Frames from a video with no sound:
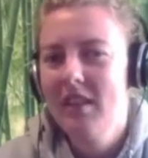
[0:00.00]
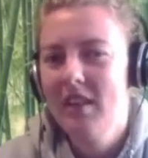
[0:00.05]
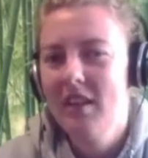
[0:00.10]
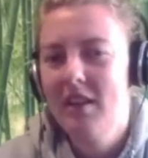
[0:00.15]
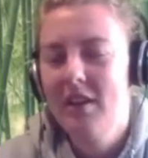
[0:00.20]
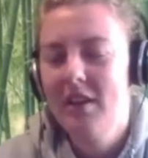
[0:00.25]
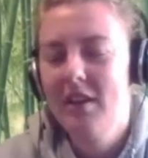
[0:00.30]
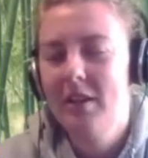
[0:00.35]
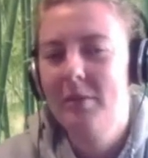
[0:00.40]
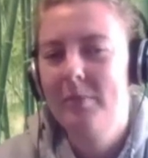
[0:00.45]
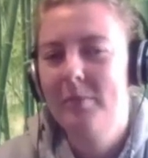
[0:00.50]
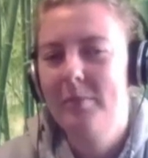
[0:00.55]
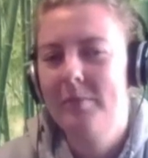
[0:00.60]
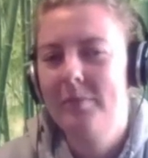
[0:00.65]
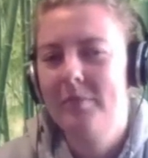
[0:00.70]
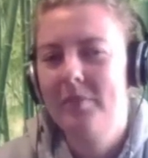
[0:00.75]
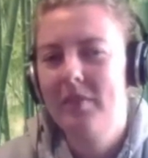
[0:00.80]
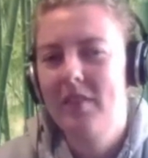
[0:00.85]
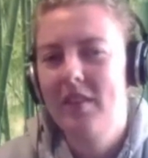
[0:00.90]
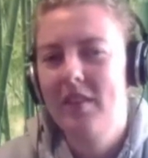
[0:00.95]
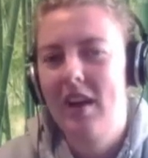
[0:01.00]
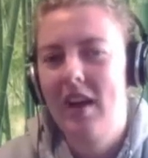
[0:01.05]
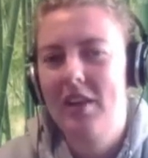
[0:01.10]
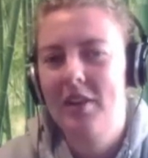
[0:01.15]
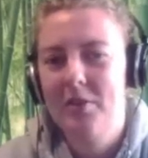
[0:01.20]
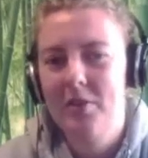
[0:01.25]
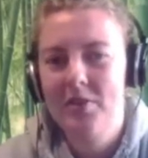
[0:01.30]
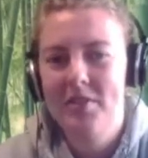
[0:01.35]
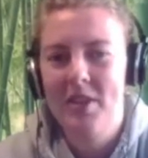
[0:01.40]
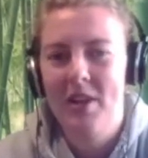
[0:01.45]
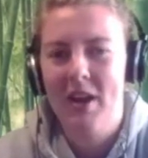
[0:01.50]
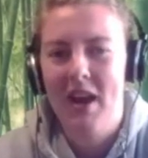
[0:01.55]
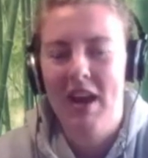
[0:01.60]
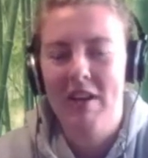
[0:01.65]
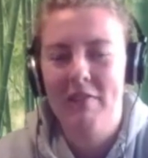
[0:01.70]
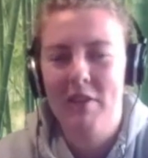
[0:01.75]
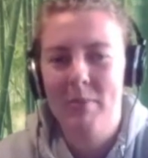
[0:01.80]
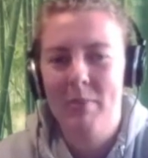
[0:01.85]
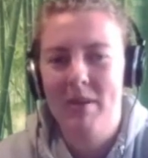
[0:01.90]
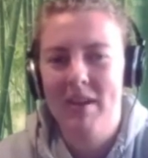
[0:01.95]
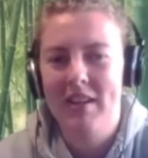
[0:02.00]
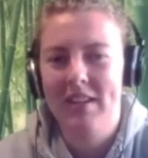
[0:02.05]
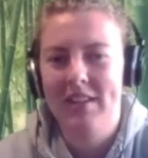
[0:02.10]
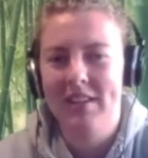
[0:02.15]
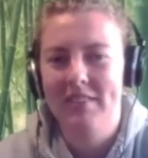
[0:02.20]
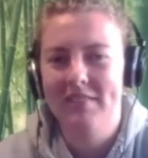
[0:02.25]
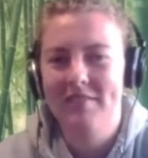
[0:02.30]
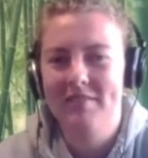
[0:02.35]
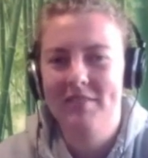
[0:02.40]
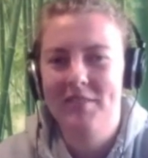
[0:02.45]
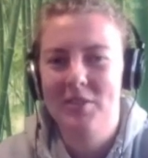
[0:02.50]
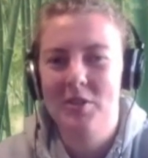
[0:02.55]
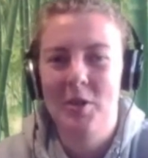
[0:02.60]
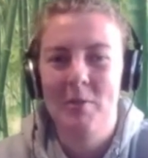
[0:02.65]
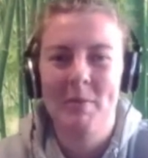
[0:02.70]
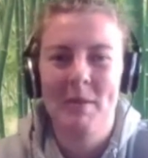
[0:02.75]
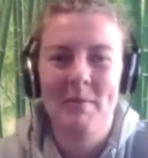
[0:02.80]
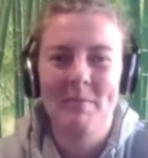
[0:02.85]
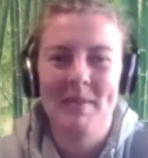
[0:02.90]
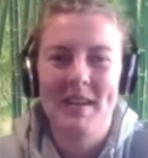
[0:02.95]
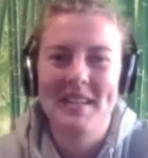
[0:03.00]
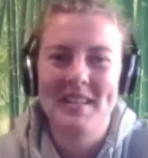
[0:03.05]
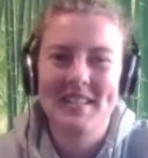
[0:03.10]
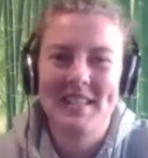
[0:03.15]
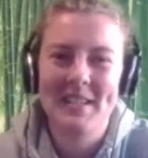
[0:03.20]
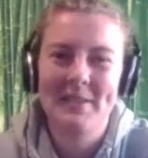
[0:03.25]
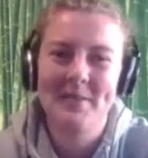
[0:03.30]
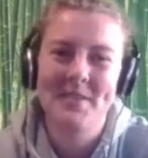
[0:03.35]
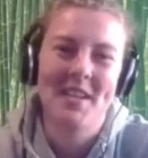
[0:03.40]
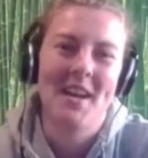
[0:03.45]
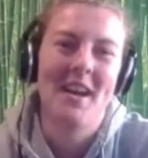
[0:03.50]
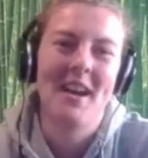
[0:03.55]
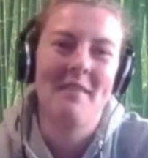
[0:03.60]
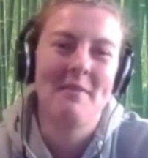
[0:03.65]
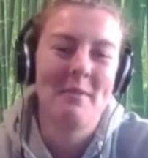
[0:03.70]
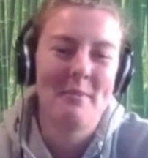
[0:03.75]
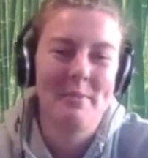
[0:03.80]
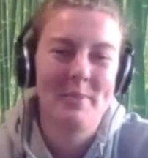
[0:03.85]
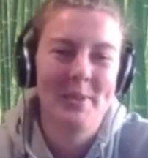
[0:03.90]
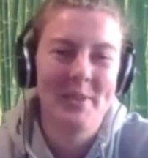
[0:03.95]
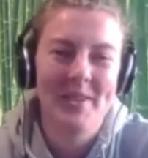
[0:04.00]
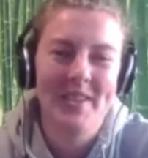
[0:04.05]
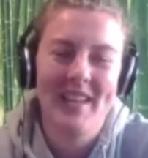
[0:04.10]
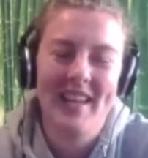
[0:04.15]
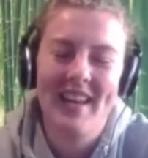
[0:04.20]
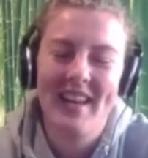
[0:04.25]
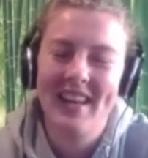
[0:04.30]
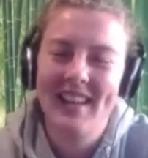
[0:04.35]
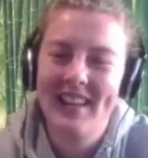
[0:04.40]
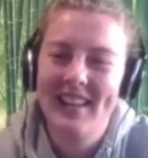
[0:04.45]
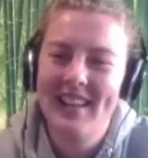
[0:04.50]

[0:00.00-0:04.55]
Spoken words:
I also have on my shopping basket, which I haven't bought yet,